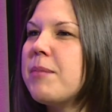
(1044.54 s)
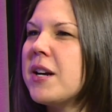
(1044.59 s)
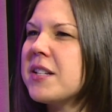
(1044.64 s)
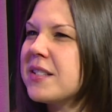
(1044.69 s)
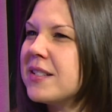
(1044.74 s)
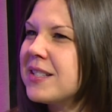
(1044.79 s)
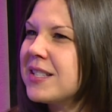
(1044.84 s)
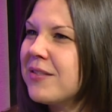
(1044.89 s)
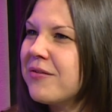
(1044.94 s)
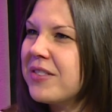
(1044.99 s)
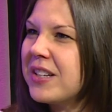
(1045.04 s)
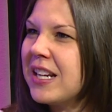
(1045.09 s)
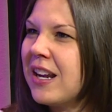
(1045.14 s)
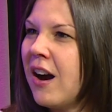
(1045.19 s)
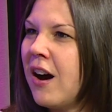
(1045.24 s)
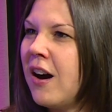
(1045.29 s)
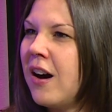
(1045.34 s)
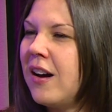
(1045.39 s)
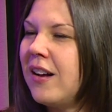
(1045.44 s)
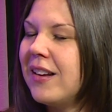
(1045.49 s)
At Boston Symphony
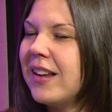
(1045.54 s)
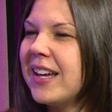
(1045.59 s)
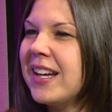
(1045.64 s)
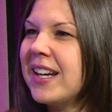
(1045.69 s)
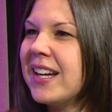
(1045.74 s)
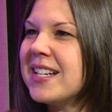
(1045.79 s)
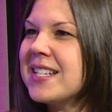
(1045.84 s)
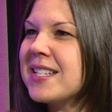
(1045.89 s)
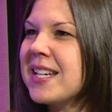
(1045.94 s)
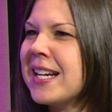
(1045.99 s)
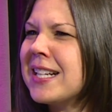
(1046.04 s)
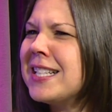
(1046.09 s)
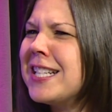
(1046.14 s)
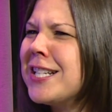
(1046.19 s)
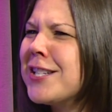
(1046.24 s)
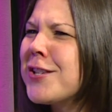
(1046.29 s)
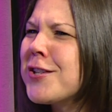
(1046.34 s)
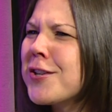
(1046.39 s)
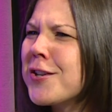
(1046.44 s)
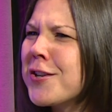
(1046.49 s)
Hall, and I sang
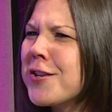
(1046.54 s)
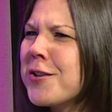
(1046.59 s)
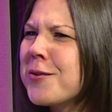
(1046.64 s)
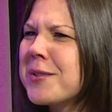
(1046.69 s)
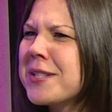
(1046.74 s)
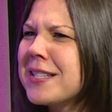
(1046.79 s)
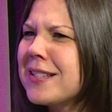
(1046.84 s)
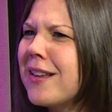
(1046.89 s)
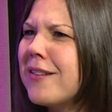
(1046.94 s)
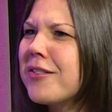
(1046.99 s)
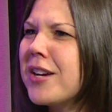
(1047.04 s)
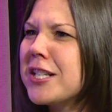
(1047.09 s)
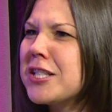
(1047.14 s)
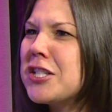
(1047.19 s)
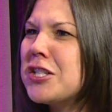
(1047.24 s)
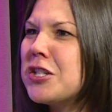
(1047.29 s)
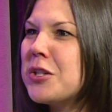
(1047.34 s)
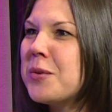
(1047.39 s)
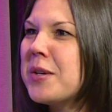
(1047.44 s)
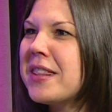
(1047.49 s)
Tina Turner, What's Love Got
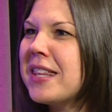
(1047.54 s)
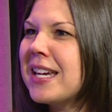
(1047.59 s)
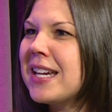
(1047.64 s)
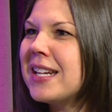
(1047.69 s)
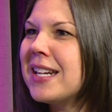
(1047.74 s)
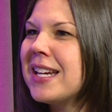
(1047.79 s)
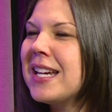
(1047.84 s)
to Do with It?